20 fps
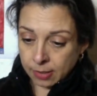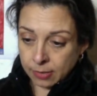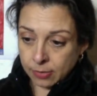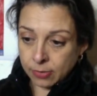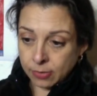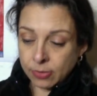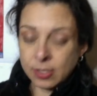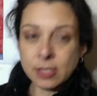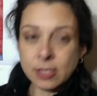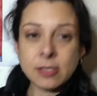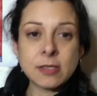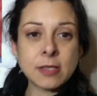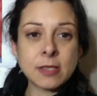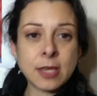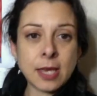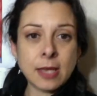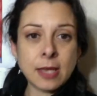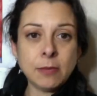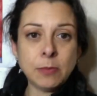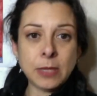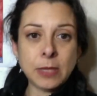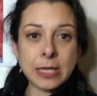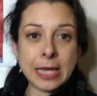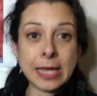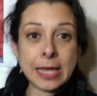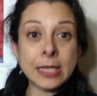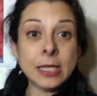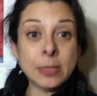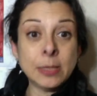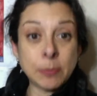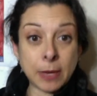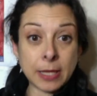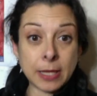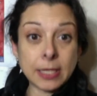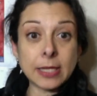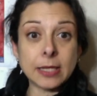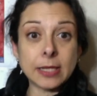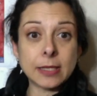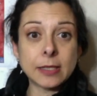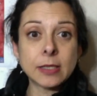this can be
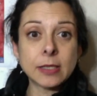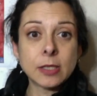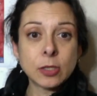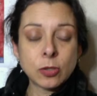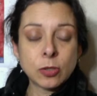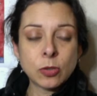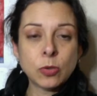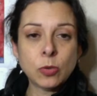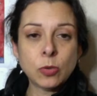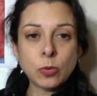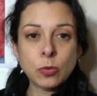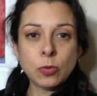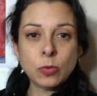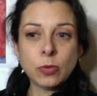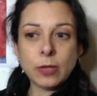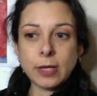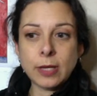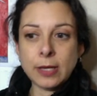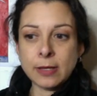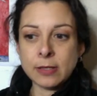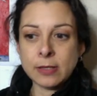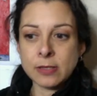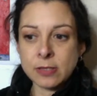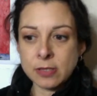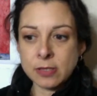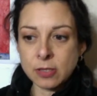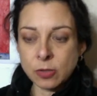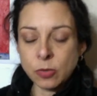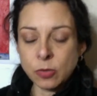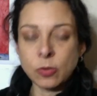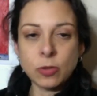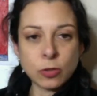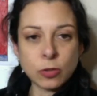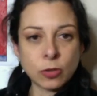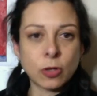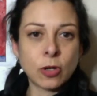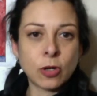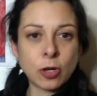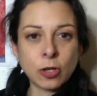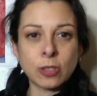anybody who you're
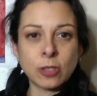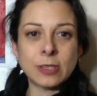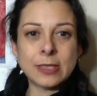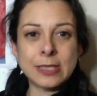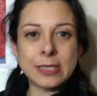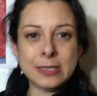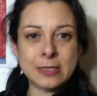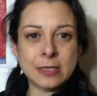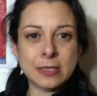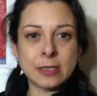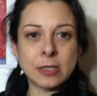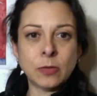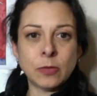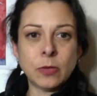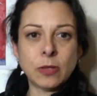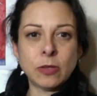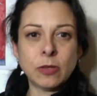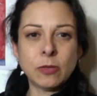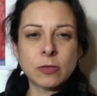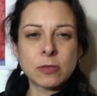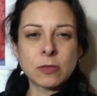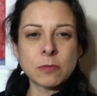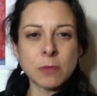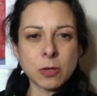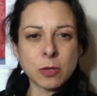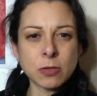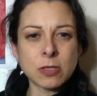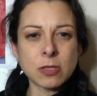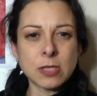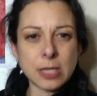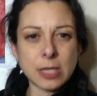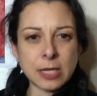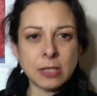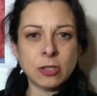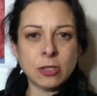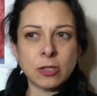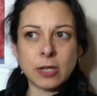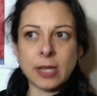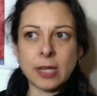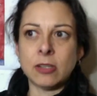currently dealing with, who's most in
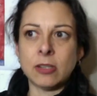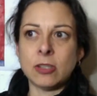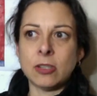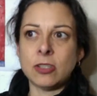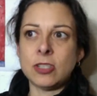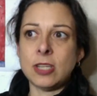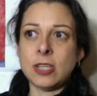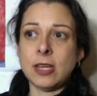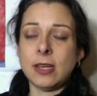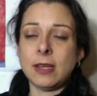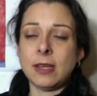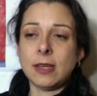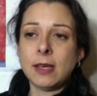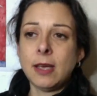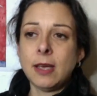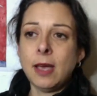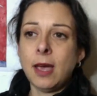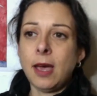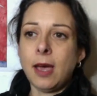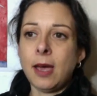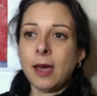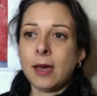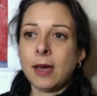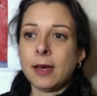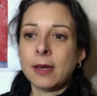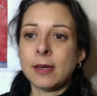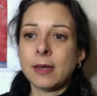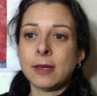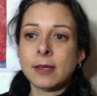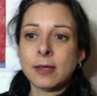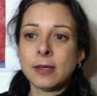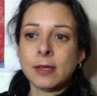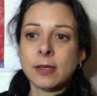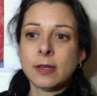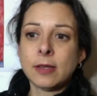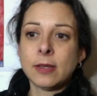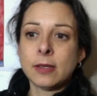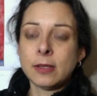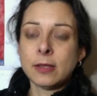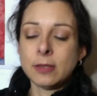your energy.
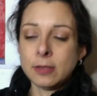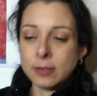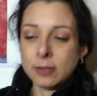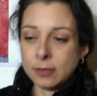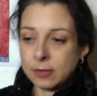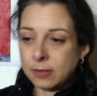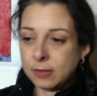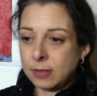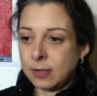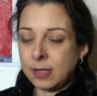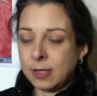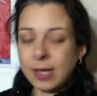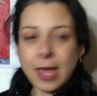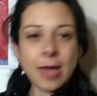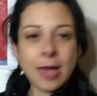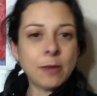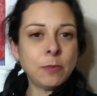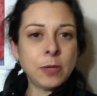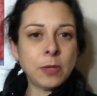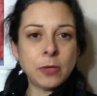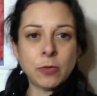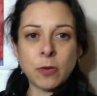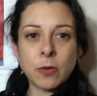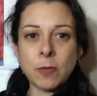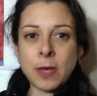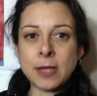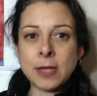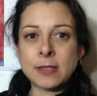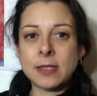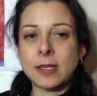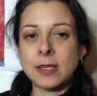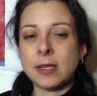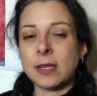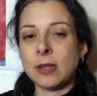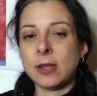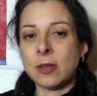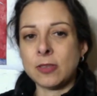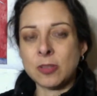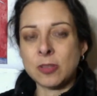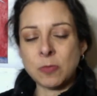Can be romantic, can
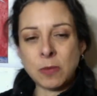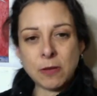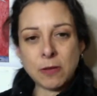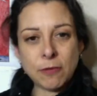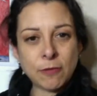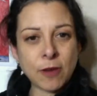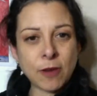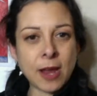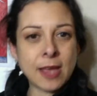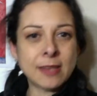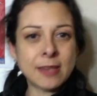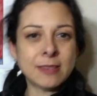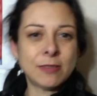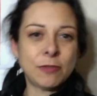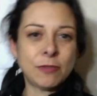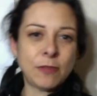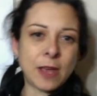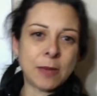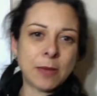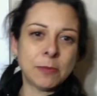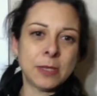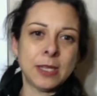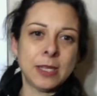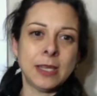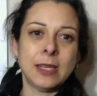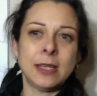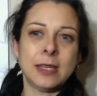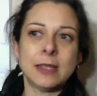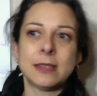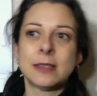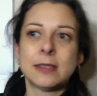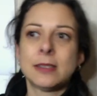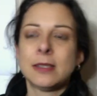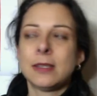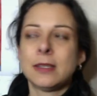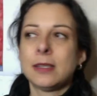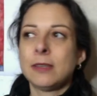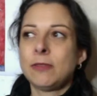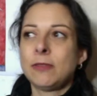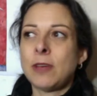also be friend, family
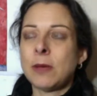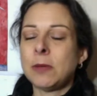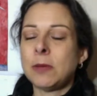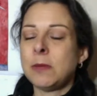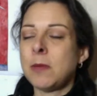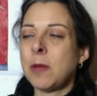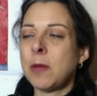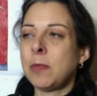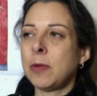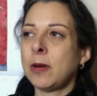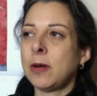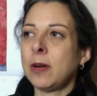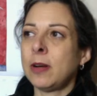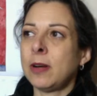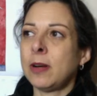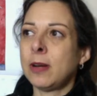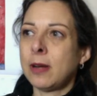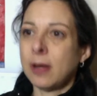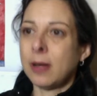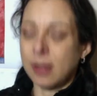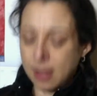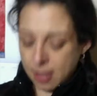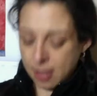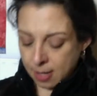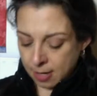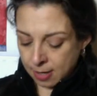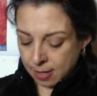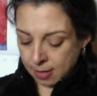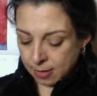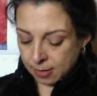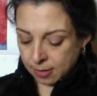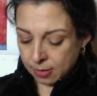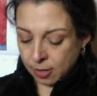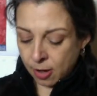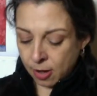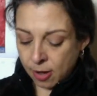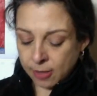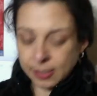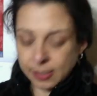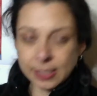member,
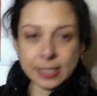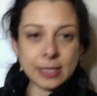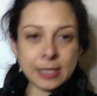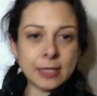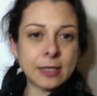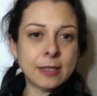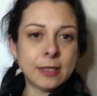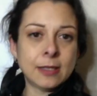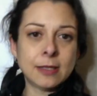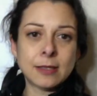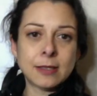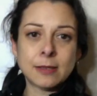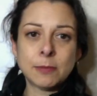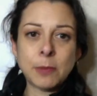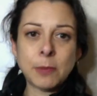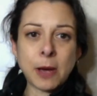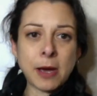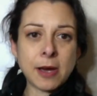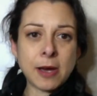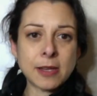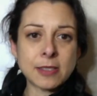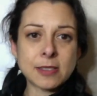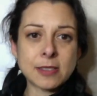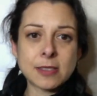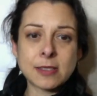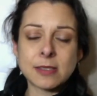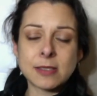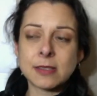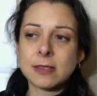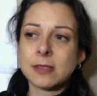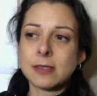colleague, boss,